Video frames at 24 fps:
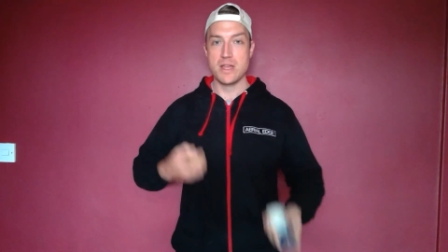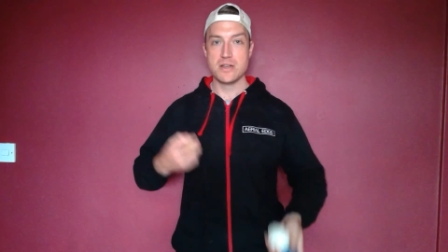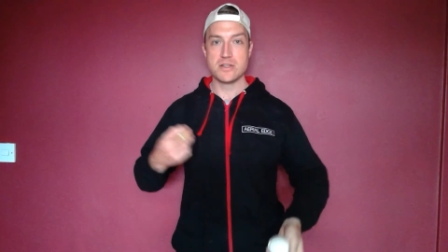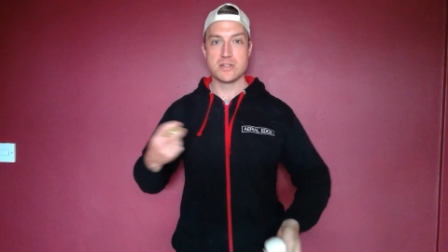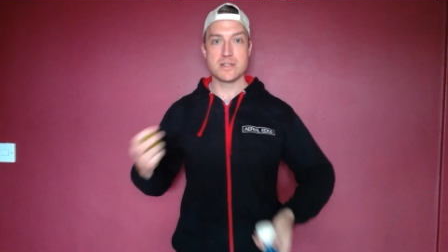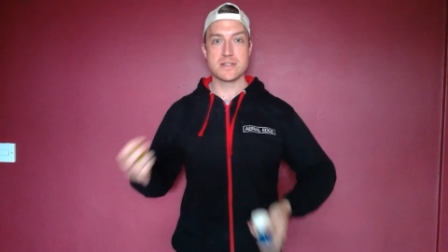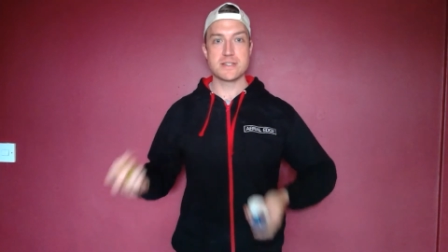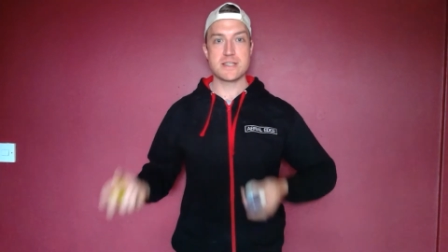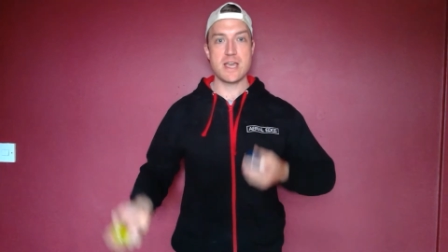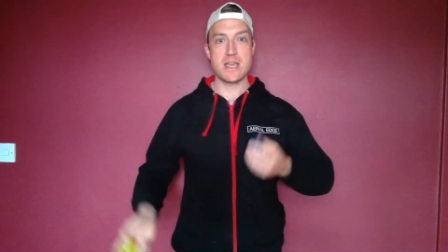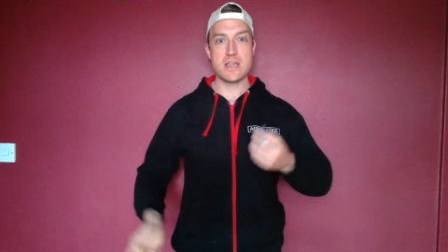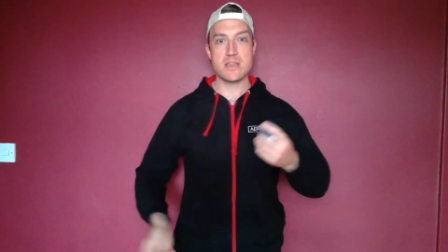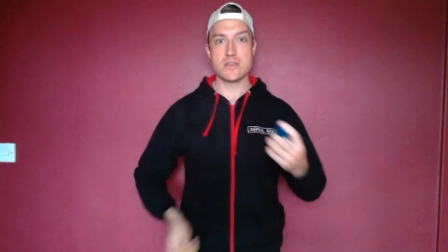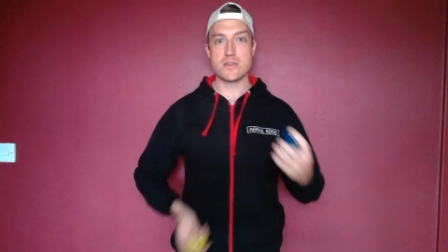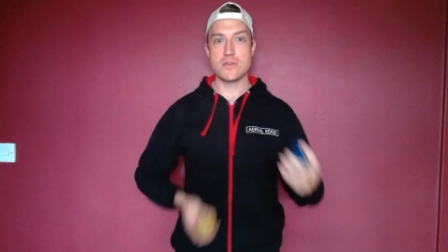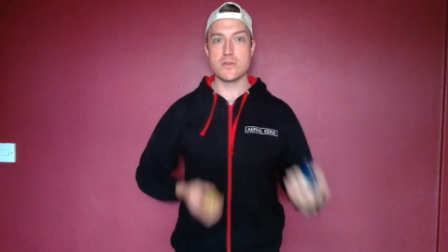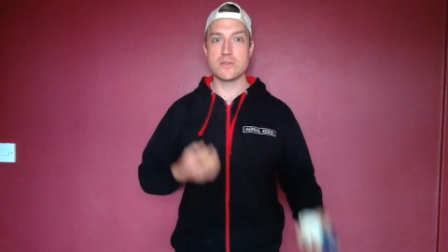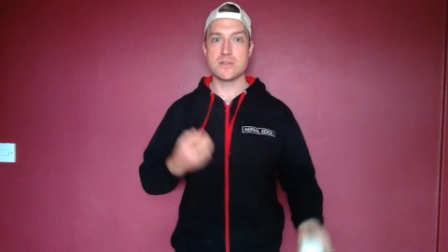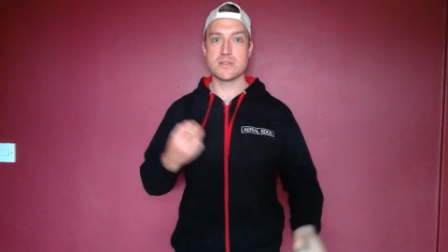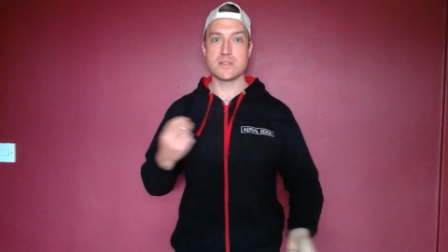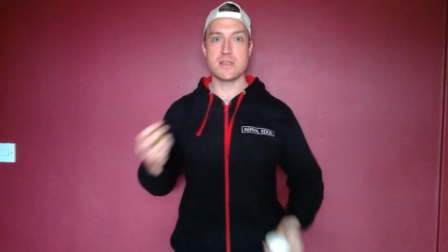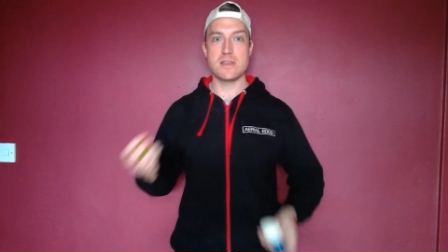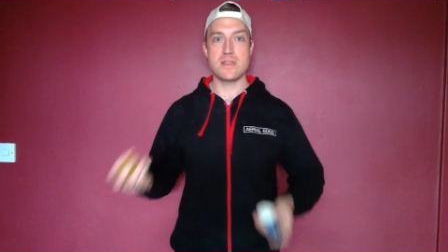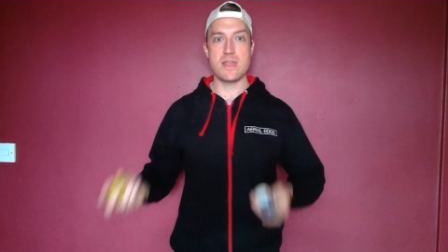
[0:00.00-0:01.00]
Just get
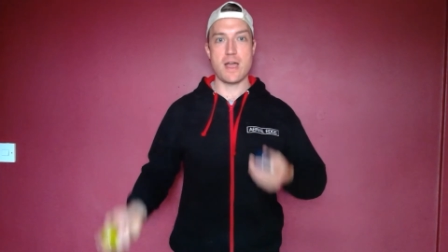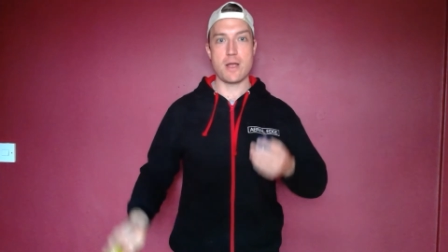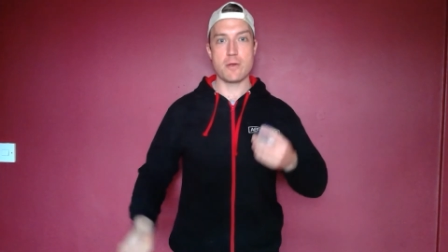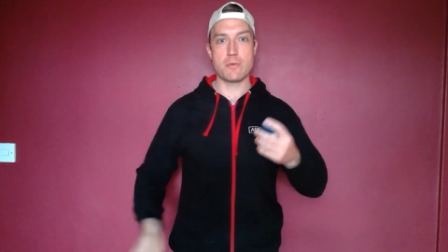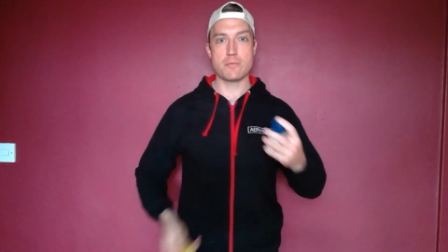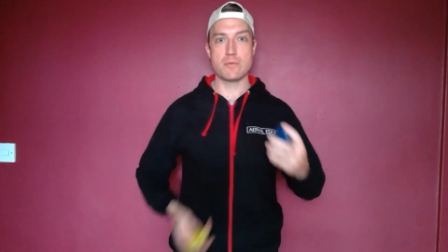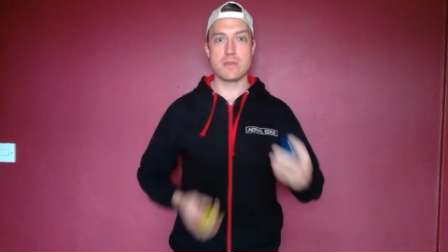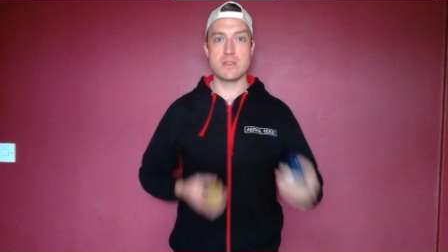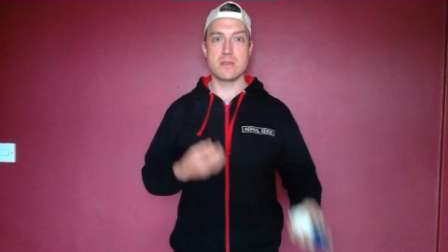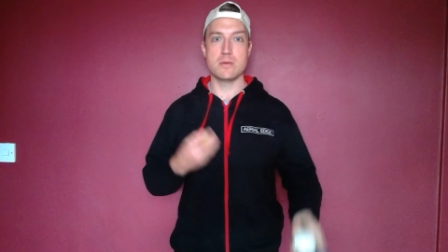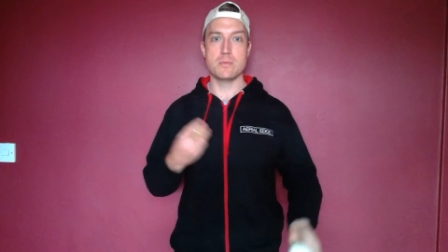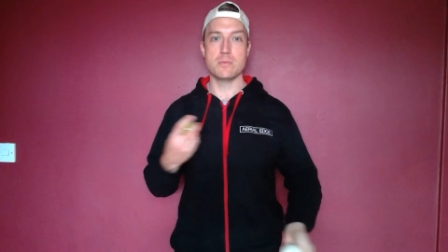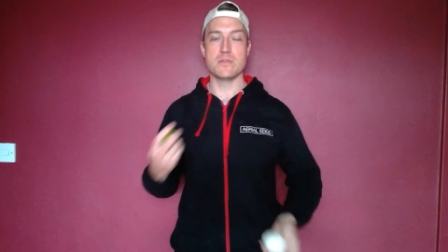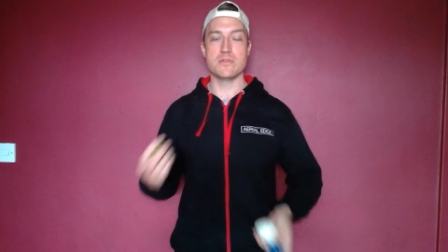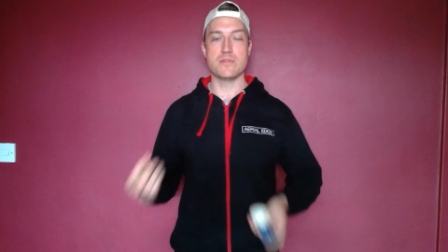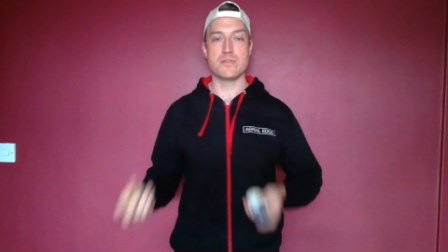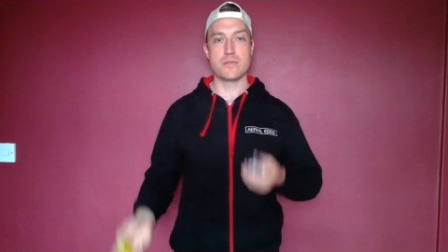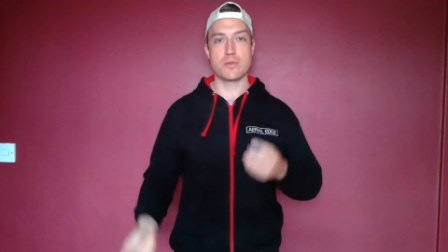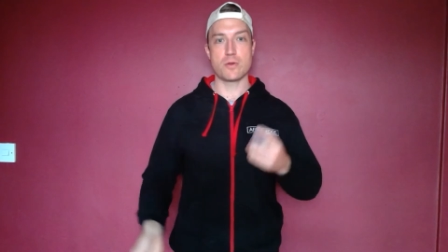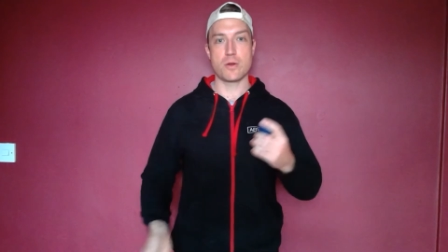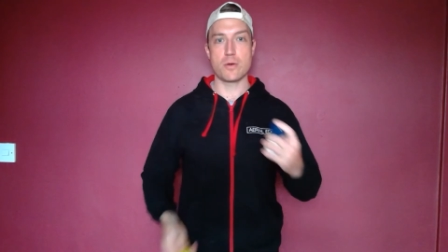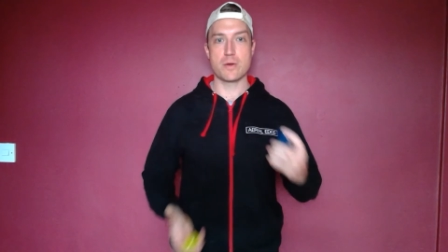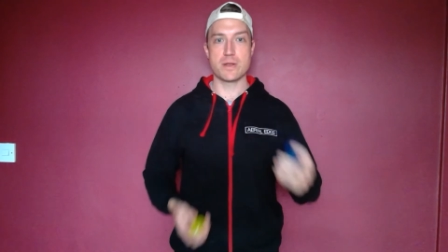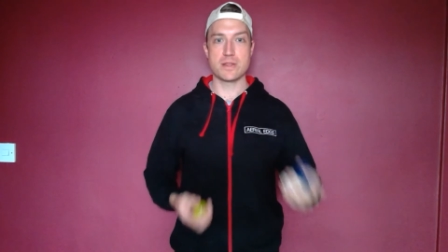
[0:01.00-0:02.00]
used to that rhythm of
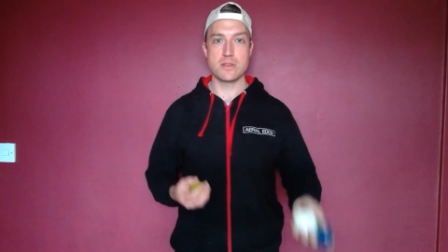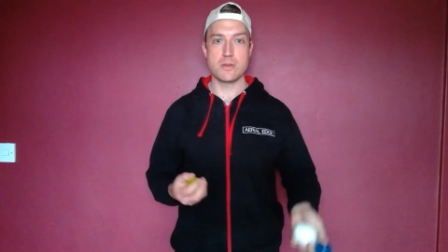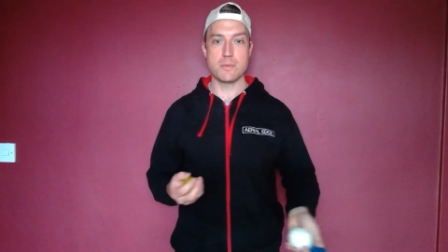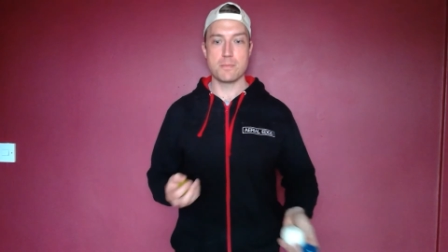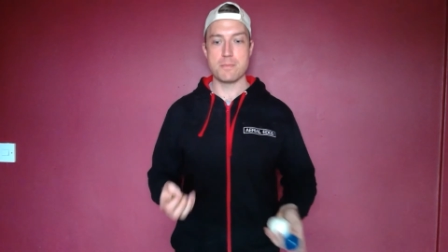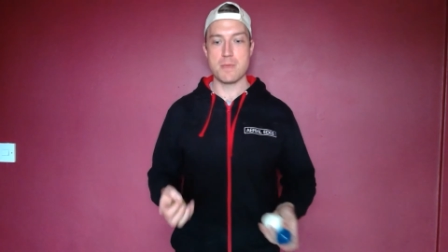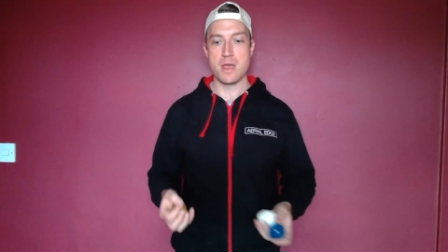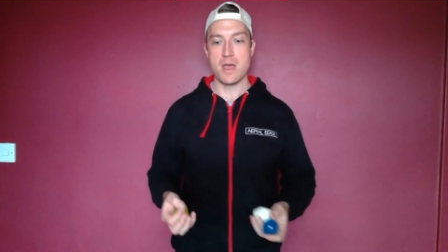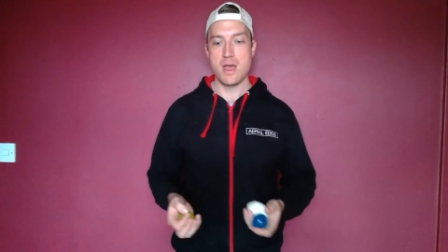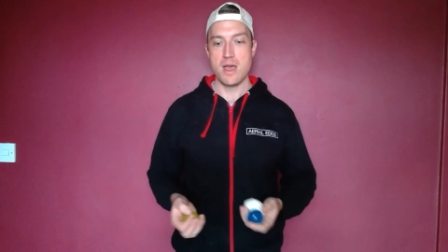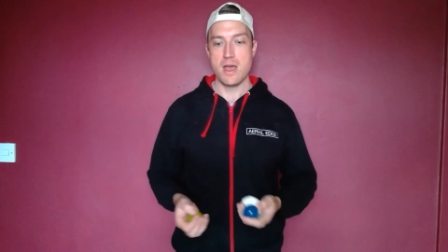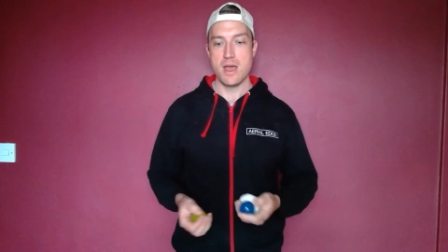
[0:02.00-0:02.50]
throwing them